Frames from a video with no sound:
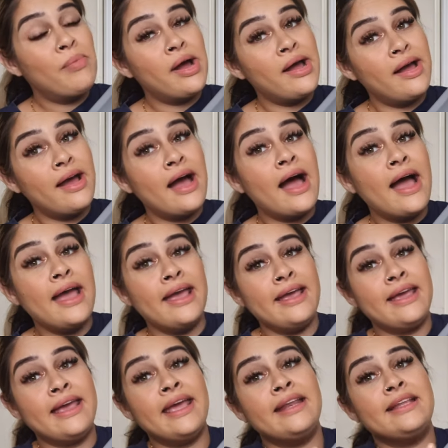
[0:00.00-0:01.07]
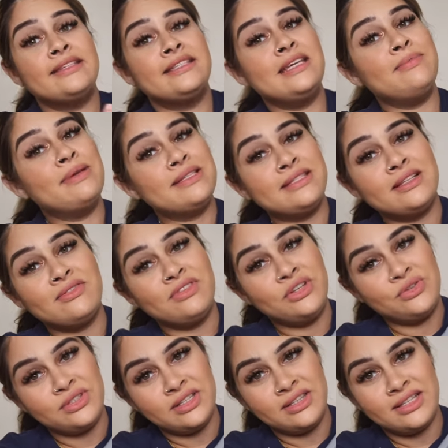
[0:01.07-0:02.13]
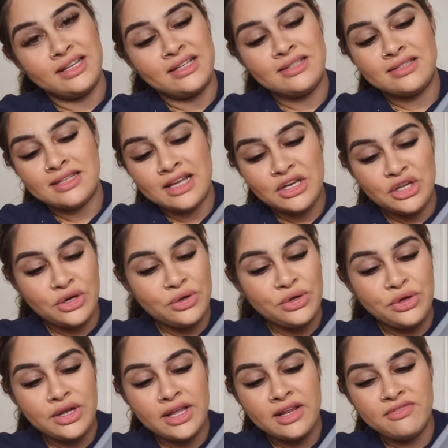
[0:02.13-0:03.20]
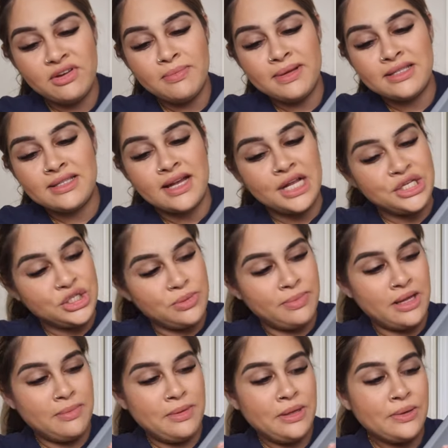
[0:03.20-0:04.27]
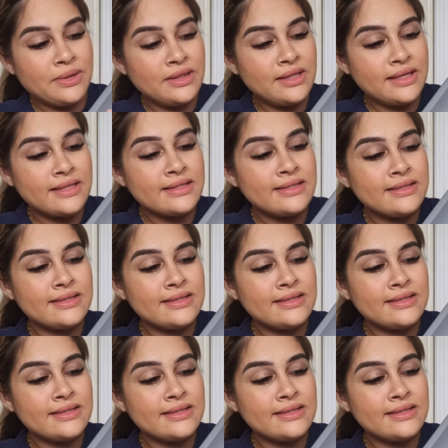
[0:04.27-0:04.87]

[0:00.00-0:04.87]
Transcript: but i can see myself using this and you know you can even massage the baby on this